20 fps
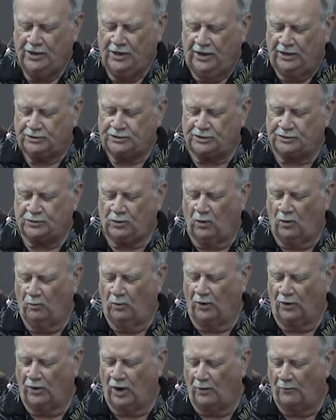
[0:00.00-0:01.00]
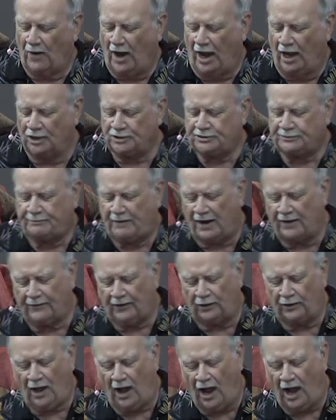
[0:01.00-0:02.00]
It says, We're aroused by the
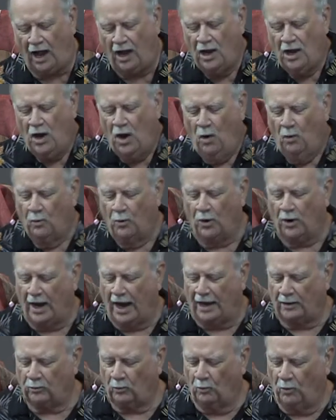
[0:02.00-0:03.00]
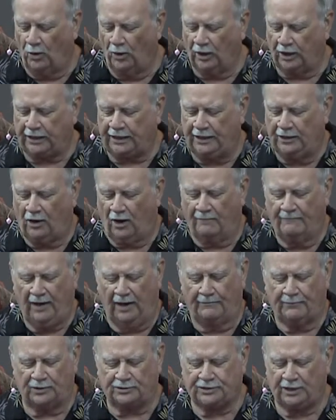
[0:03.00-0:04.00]
law, we're at work in our
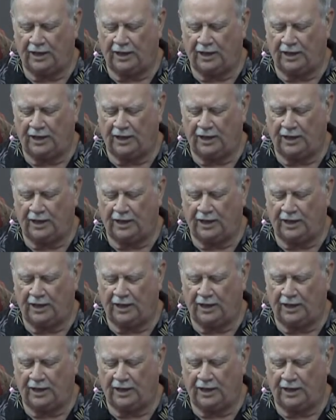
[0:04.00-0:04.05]
members.